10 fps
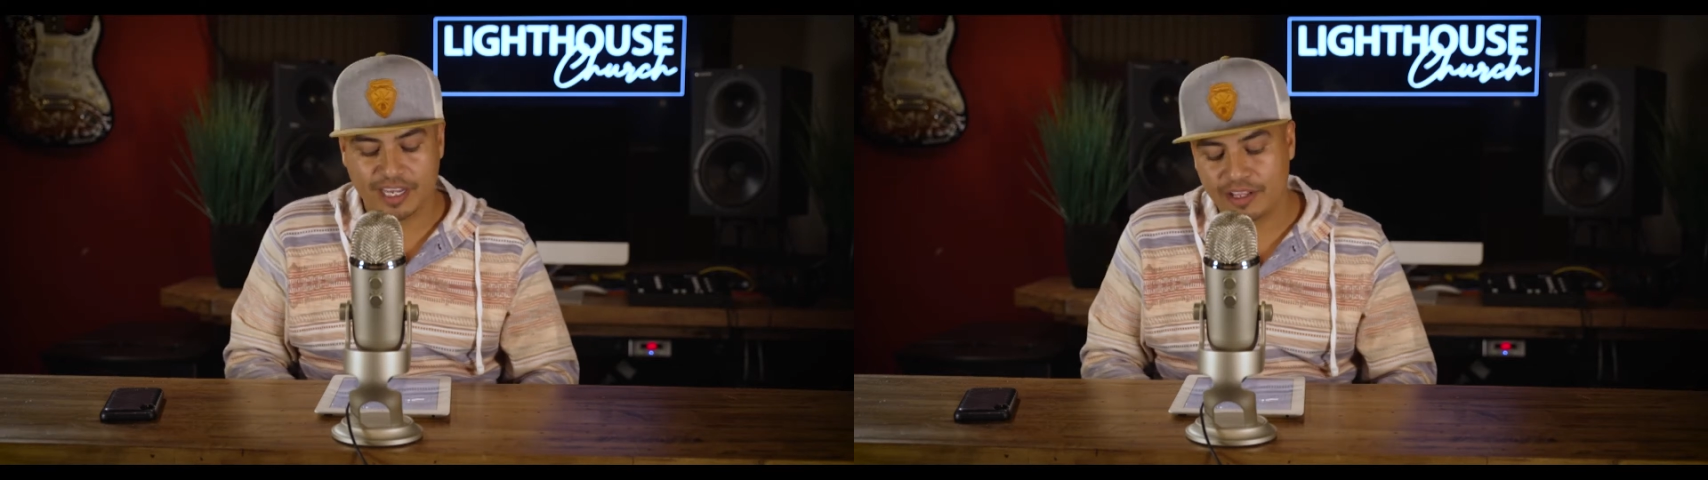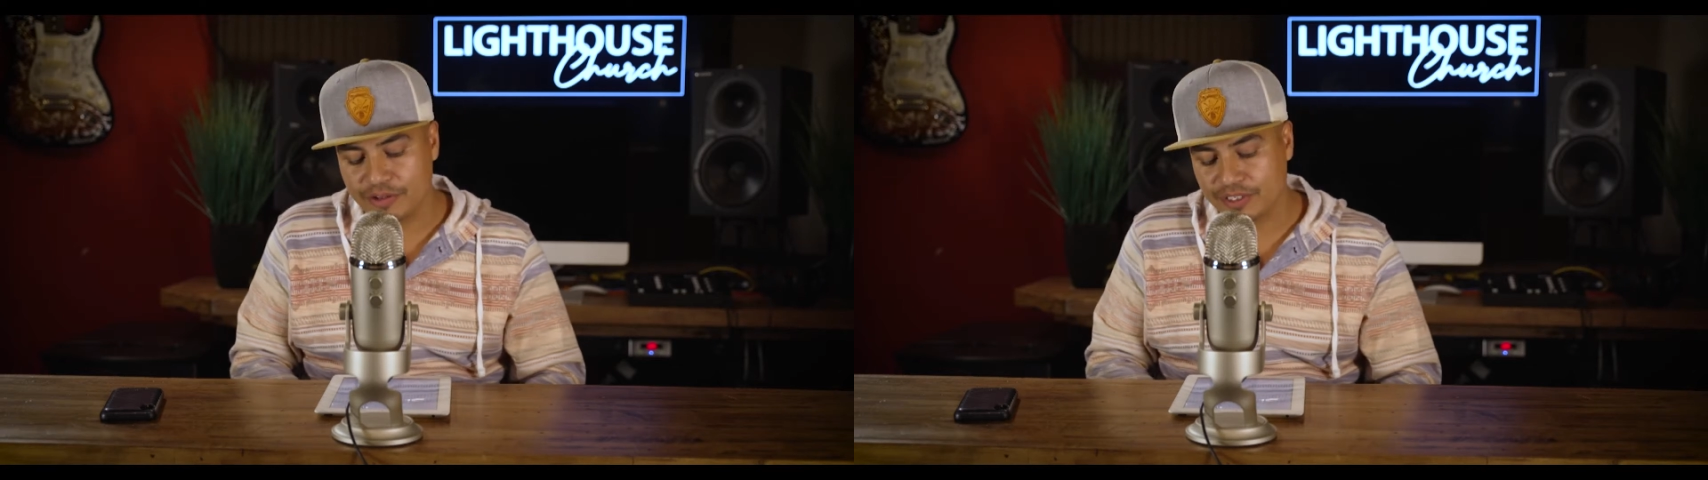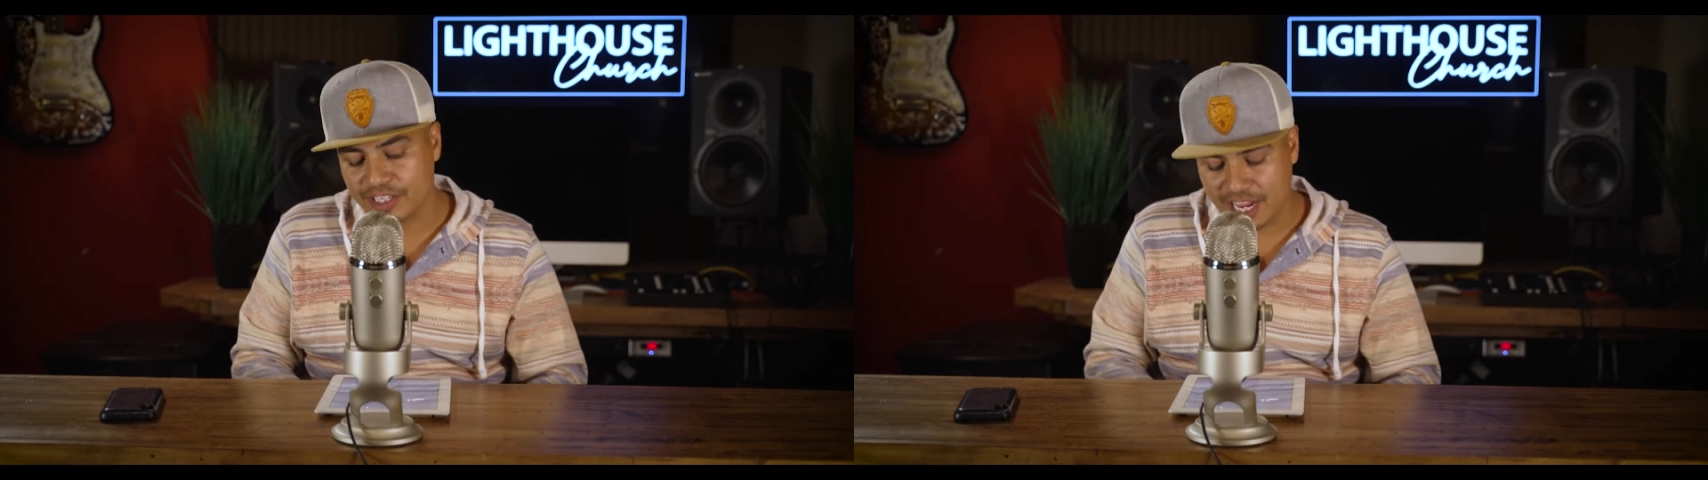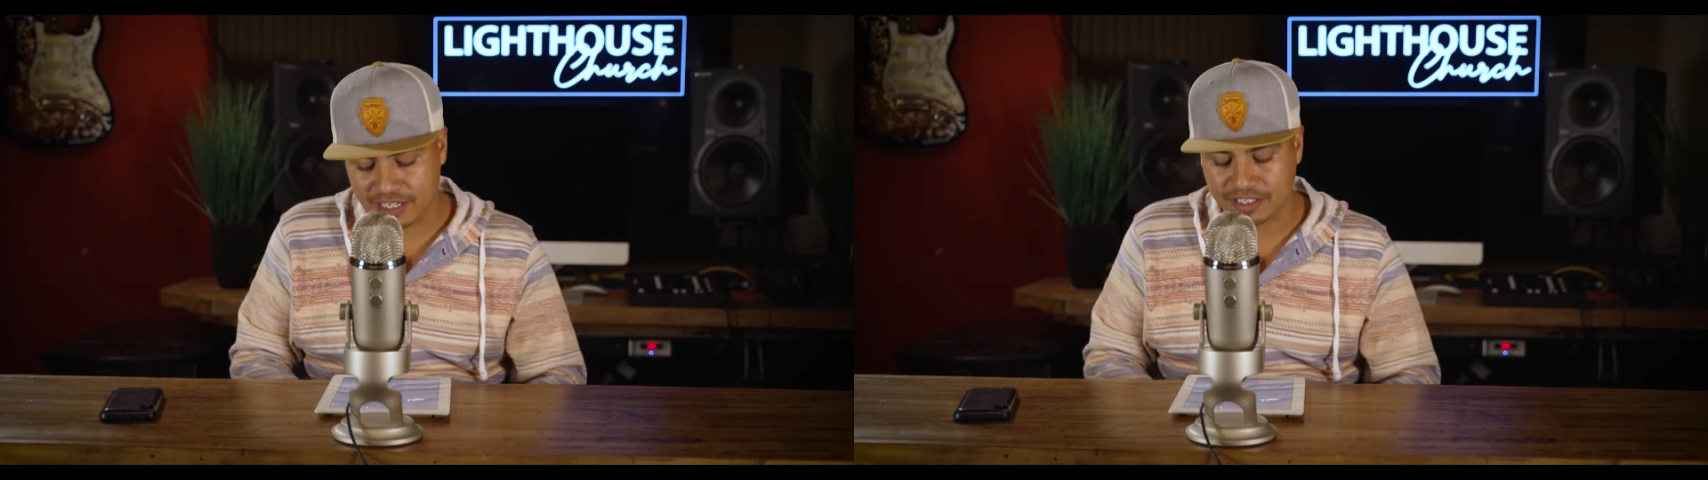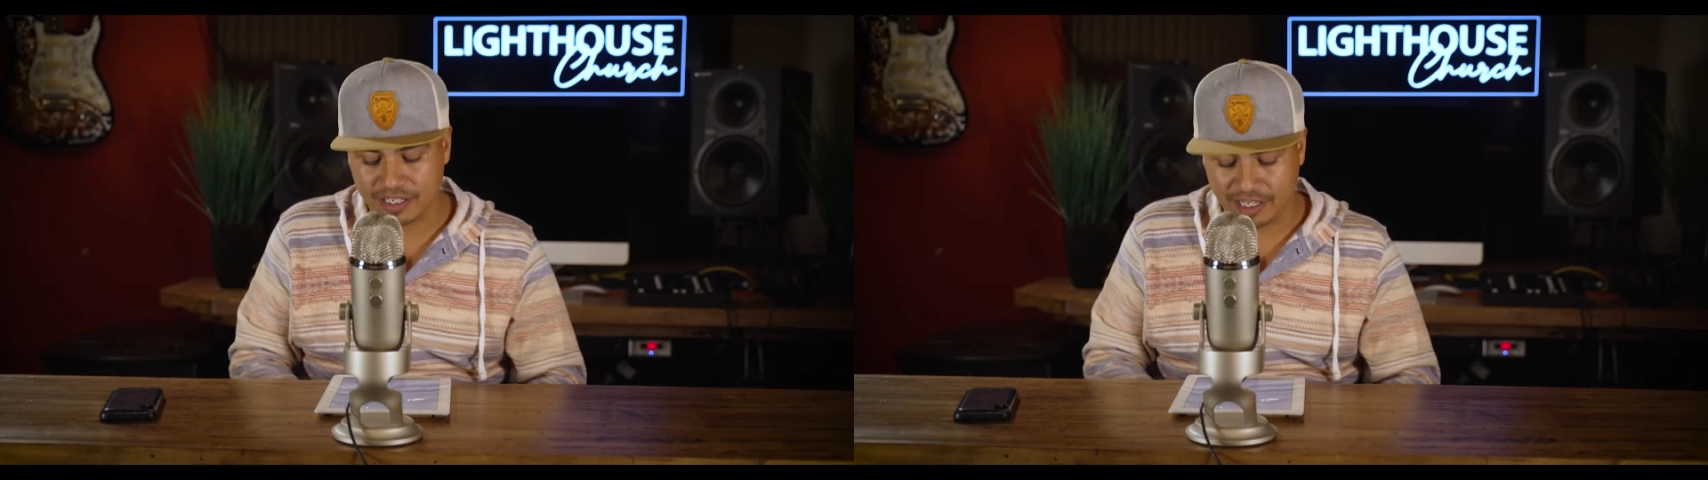other a
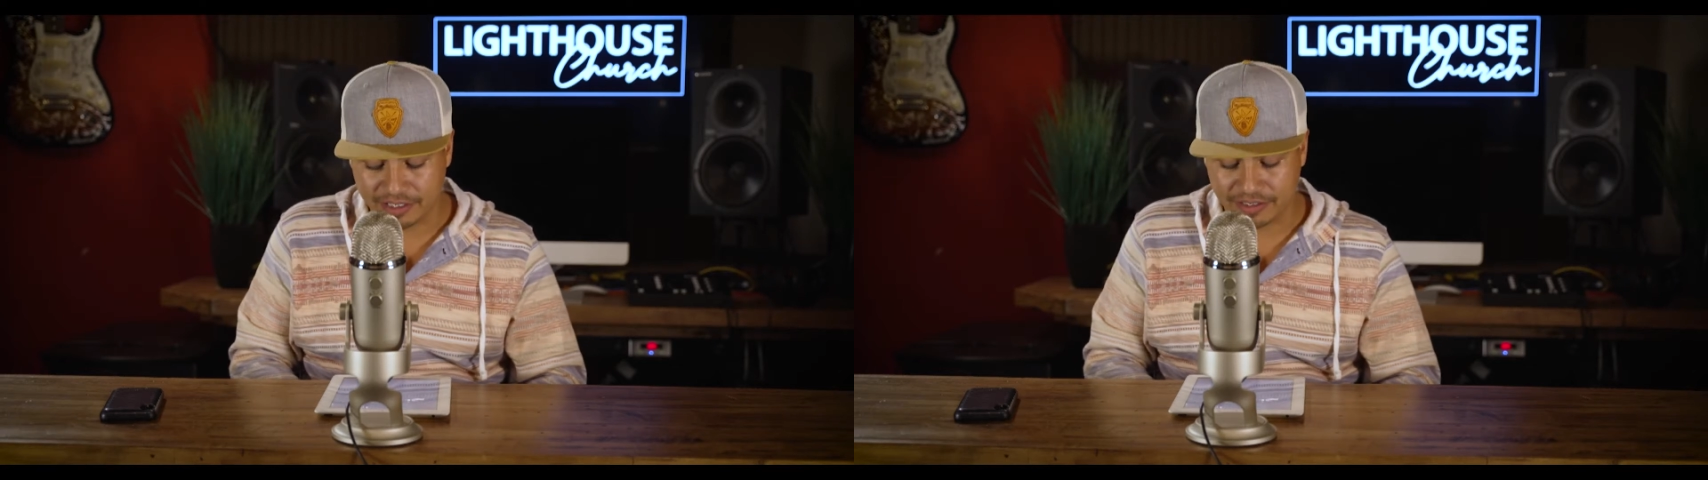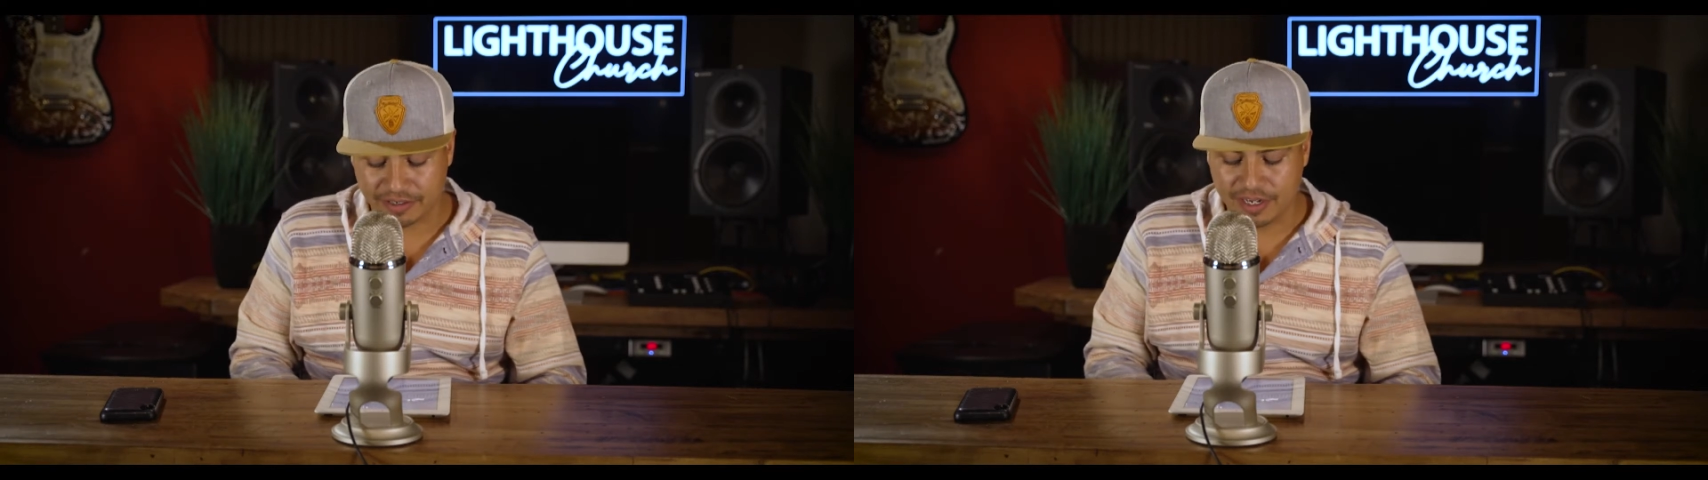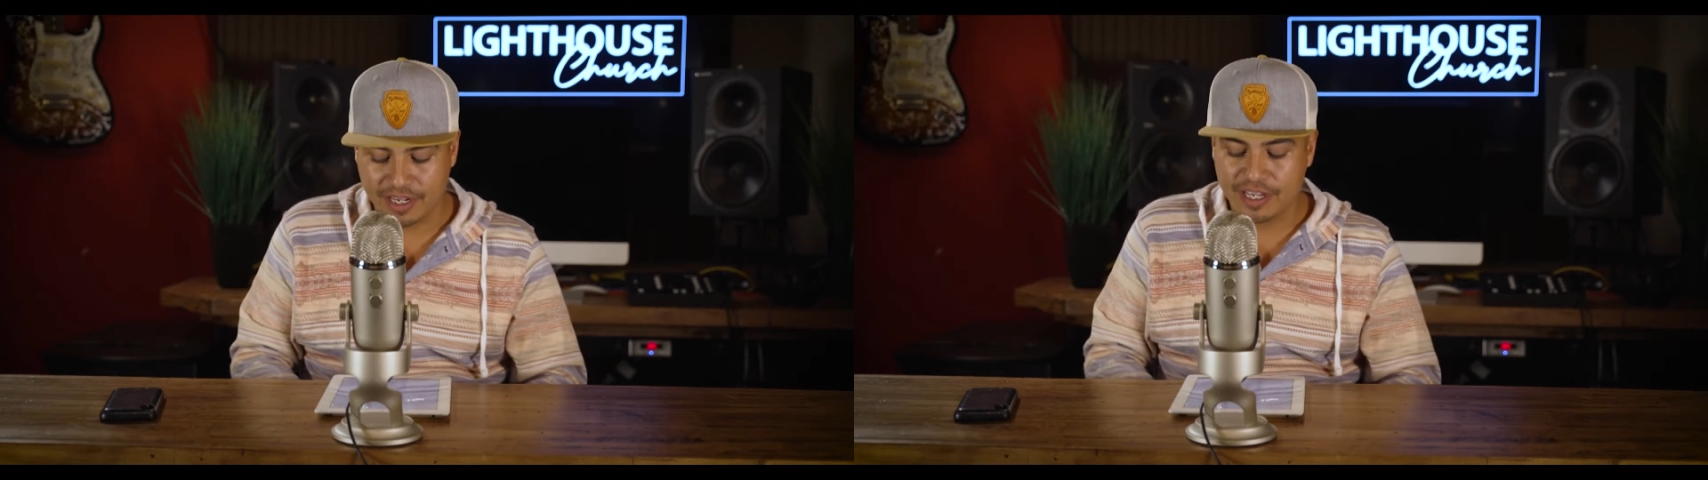tax collector.